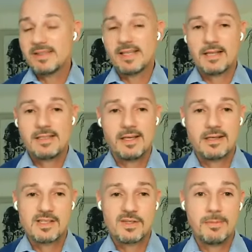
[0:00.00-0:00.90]
idea
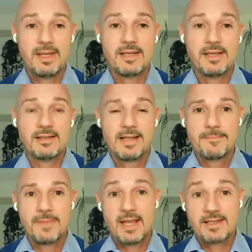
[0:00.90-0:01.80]
is to make it
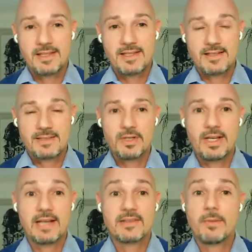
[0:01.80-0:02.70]
as
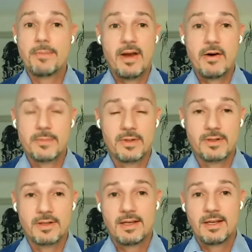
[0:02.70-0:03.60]
accessible and as
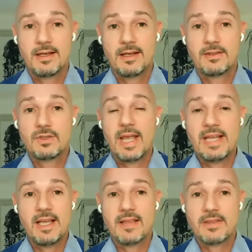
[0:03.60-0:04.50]
comparable to
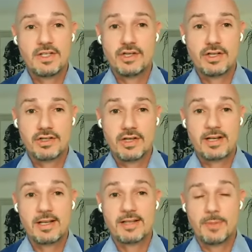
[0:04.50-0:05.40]
any other digital
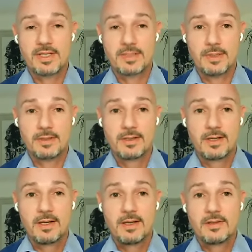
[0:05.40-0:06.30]
channel as possible.
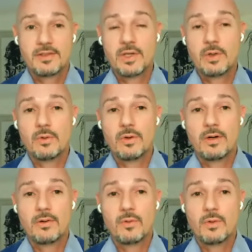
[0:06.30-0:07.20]

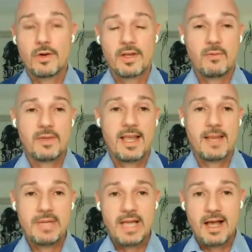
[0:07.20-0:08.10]
So we're working with
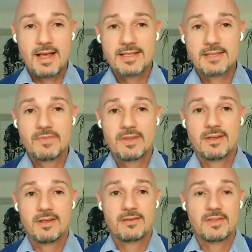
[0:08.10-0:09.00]
KPIs
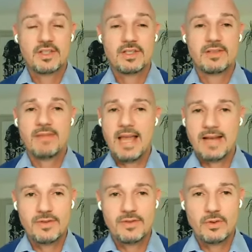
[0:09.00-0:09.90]
such as
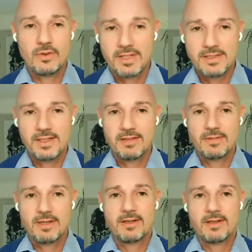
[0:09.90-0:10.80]
ad
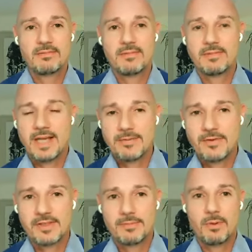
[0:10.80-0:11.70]
viewability, time
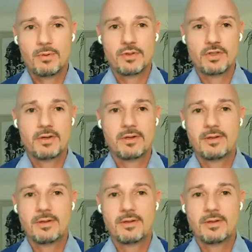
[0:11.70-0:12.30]
of exposure,